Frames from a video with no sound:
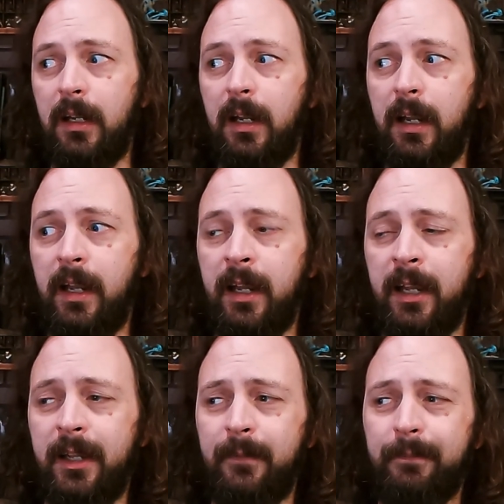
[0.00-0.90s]

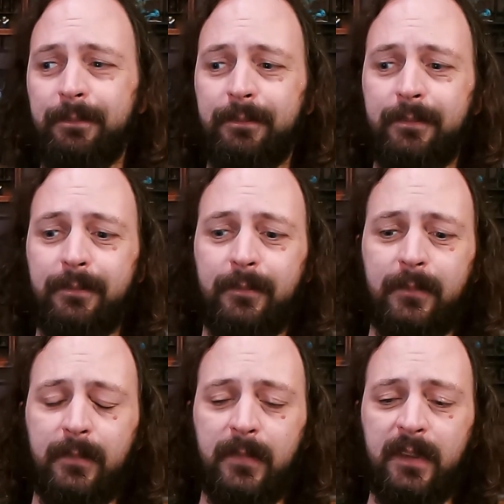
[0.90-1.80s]
uh,
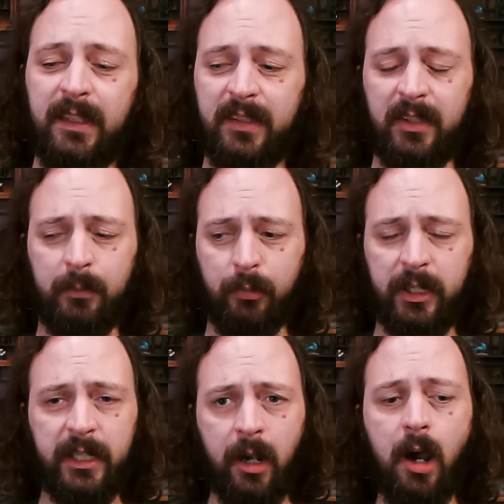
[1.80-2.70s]
this is
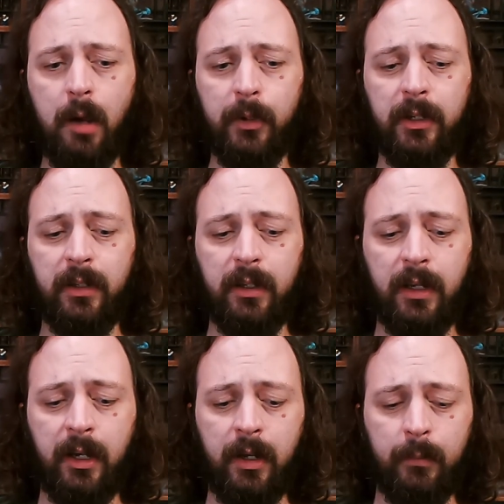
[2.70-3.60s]
pretty common
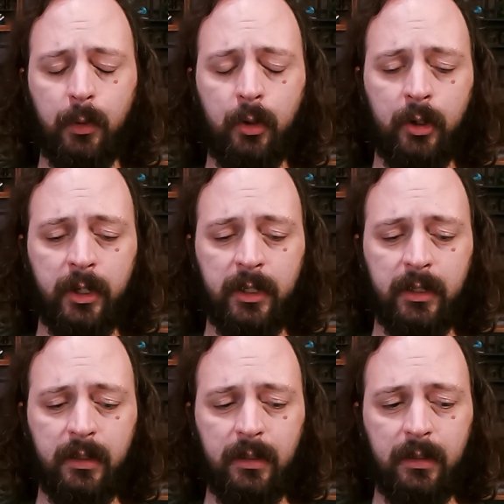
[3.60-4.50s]

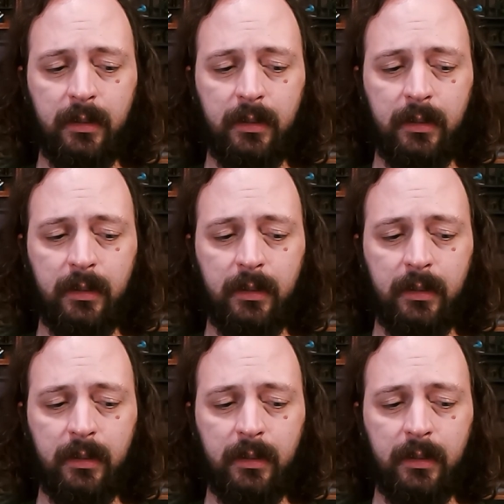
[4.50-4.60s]
on